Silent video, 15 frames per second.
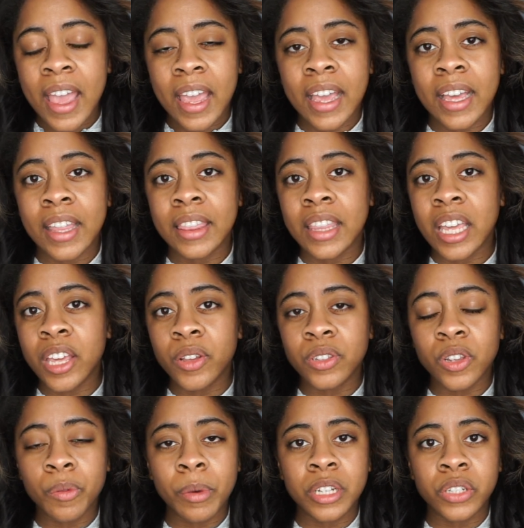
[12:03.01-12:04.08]
And thank you
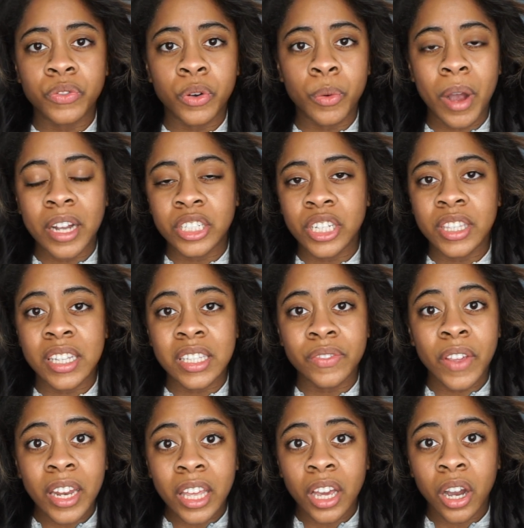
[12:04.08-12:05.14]
so much for watching this
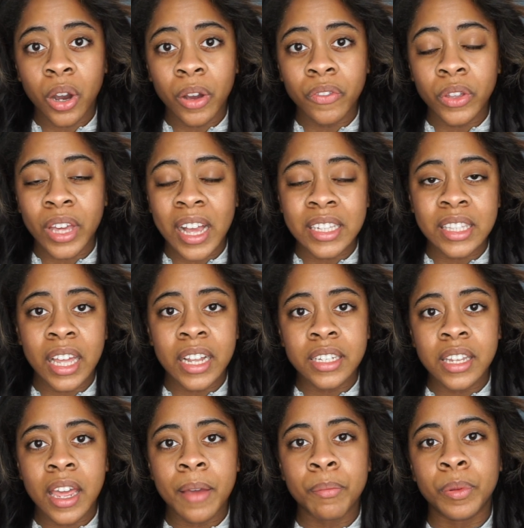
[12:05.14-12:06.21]
video. If you guys
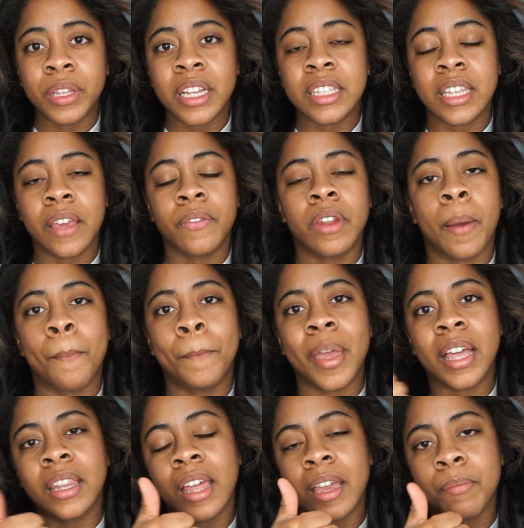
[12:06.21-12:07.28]
liked it, please give it a
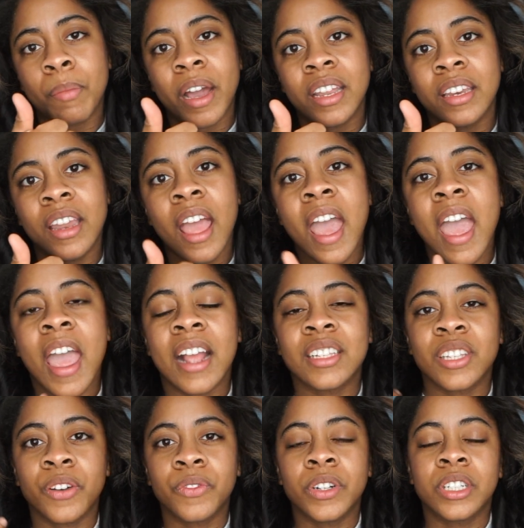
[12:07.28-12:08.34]
big like button. And
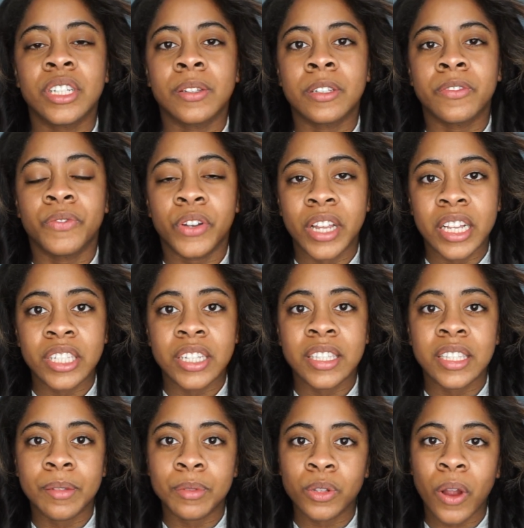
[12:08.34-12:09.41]
don't forget to
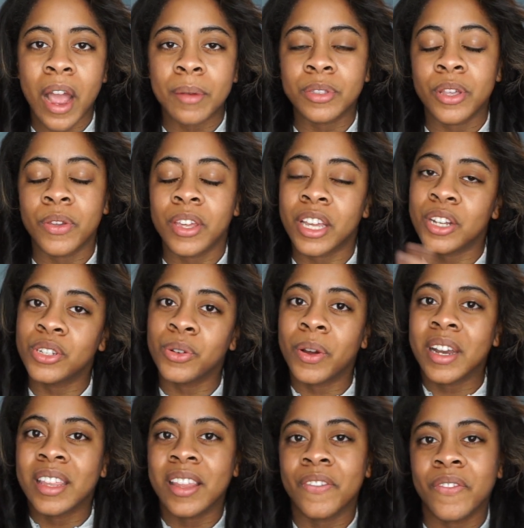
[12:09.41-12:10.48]
subscribe so you can
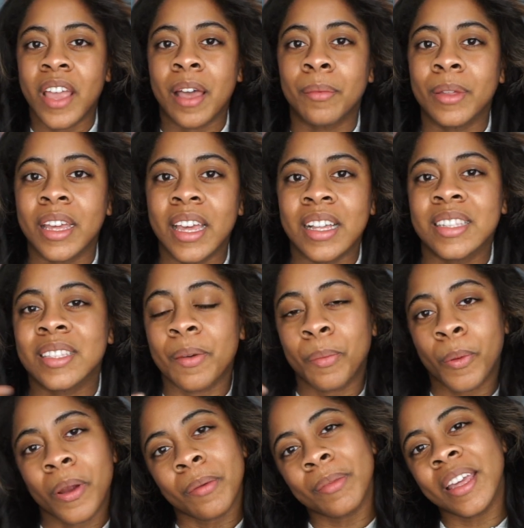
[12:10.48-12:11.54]
join in the family and
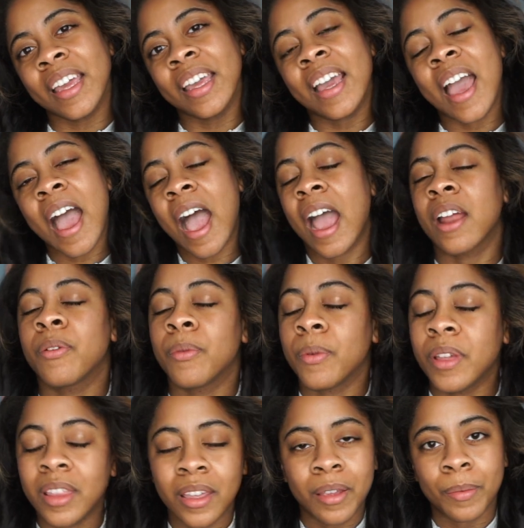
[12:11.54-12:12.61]
support me. I'd
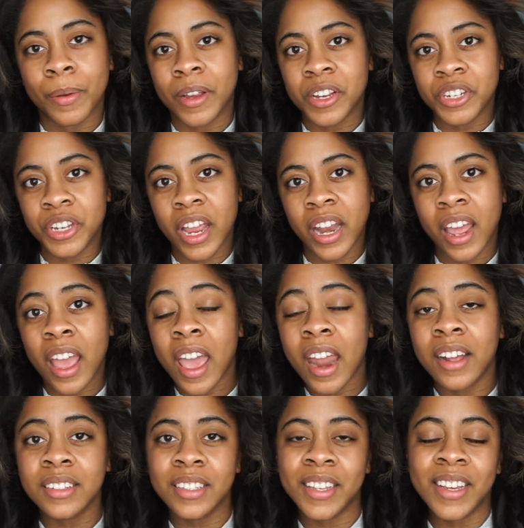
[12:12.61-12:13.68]
really appreciate it. And
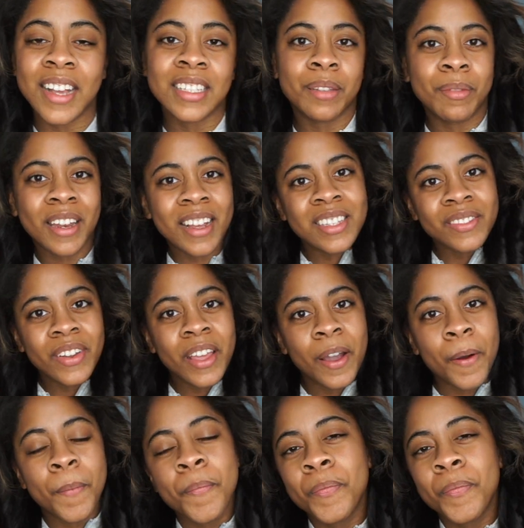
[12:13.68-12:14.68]
I'll see you guys in my next video.